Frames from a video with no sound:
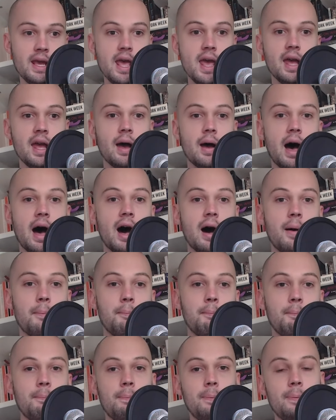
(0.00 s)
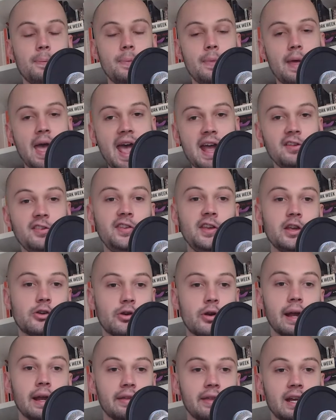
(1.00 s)
Um, AC
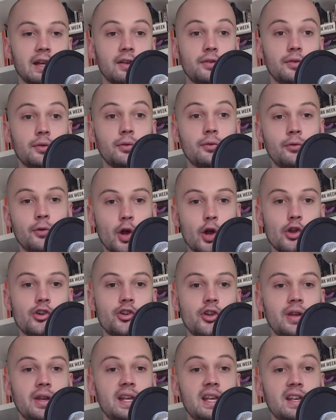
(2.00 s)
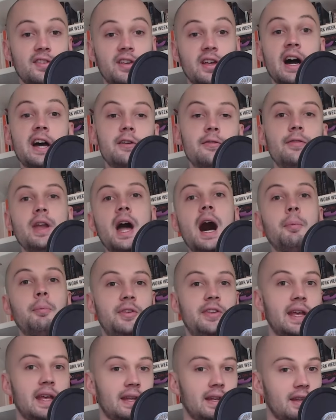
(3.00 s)
Grayling's version is kind of an
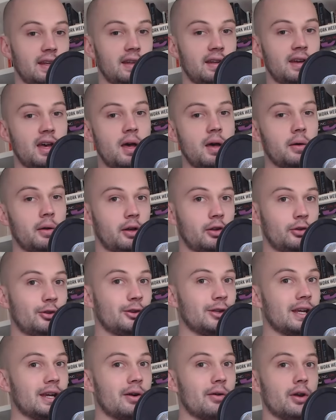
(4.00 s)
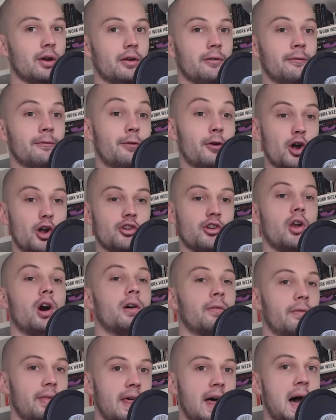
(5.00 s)
updated, clearer version of
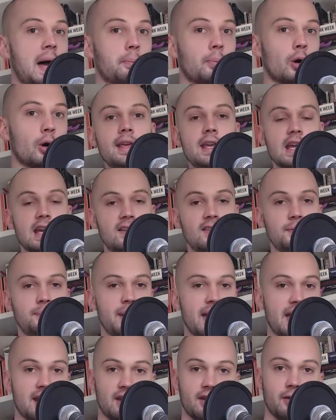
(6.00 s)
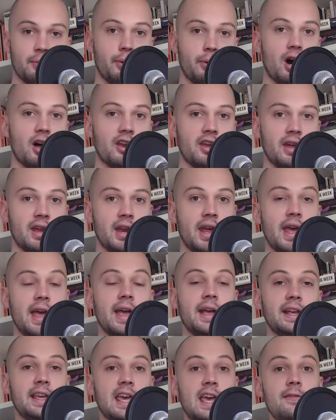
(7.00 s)
that book. He expanded upon it,
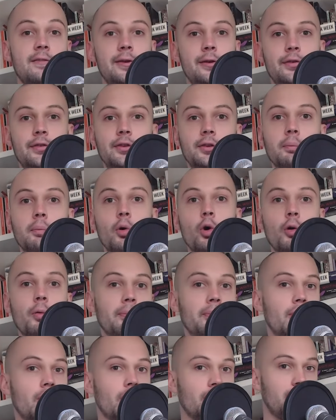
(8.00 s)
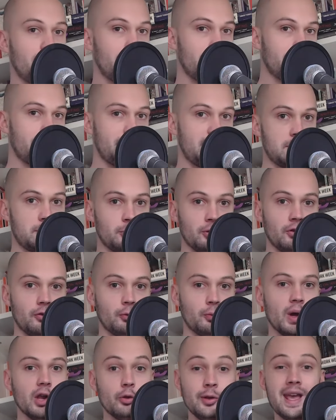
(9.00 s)
gave you some more modern people as well
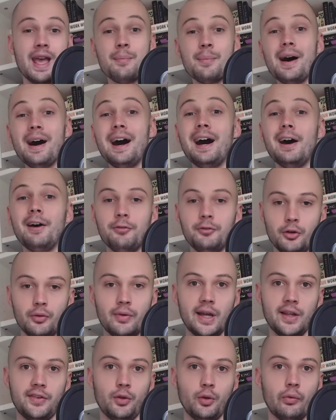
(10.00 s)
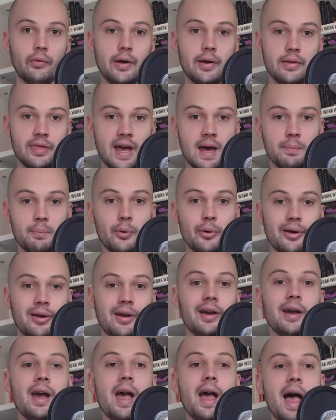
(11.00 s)
who came after Russell wrote that book,
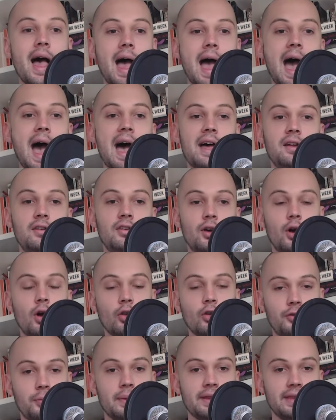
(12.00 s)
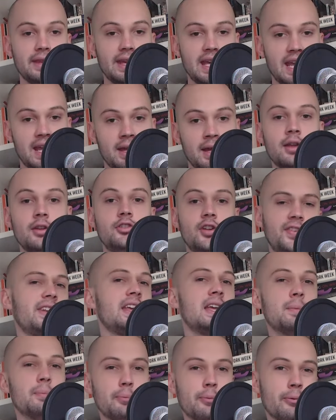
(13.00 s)
and ultimately just
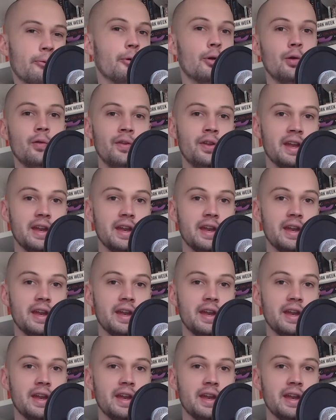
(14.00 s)
improved it, in